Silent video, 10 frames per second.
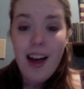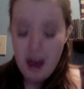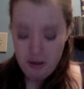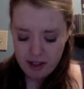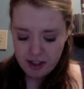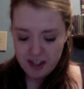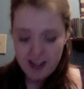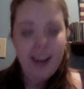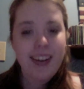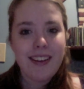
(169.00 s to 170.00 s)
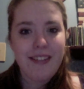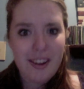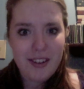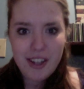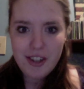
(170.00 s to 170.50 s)
I'm actually not a
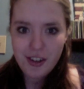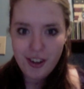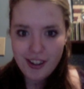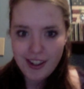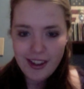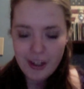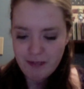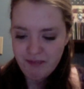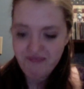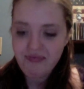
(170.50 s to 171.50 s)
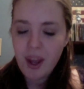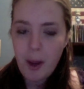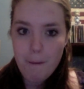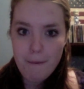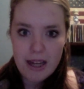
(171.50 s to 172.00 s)
foundation girl either,
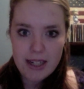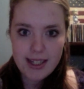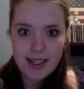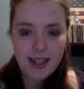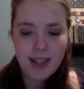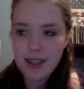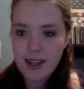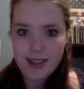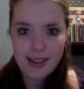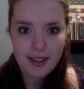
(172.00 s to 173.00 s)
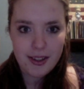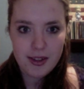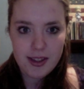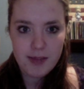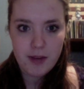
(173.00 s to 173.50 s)
but I still
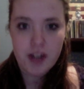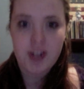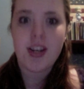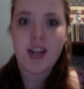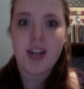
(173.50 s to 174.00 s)
use this brush.